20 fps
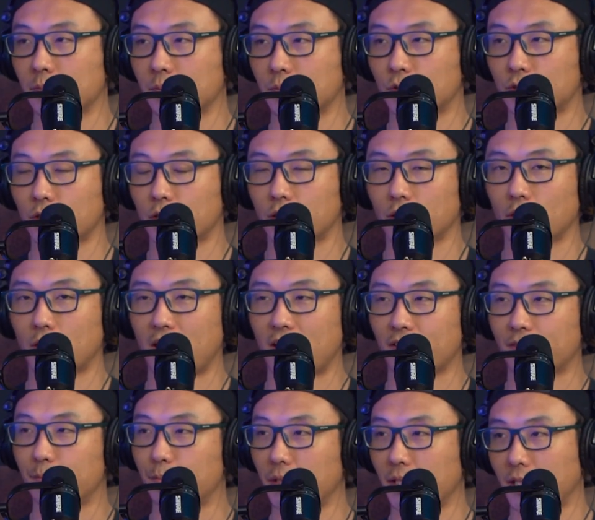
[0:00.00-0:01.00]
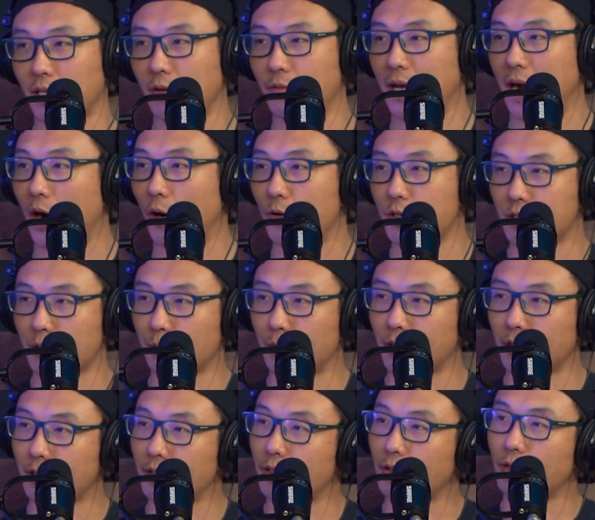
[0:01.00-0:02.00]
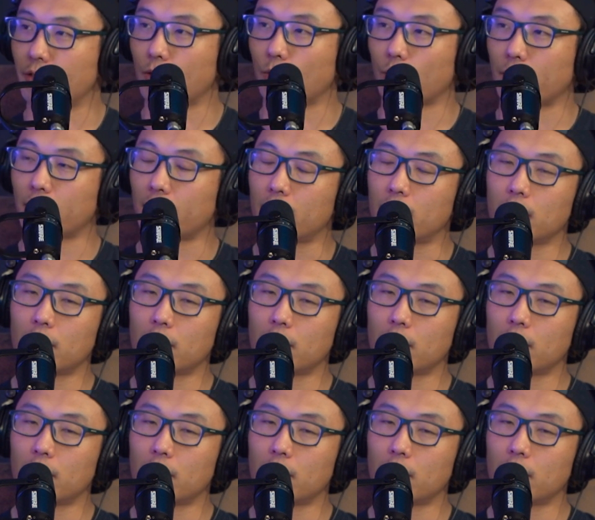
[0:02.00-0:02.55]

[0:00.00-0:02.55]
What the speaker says: I'm sure they'll have plenty of hours to put in during the week.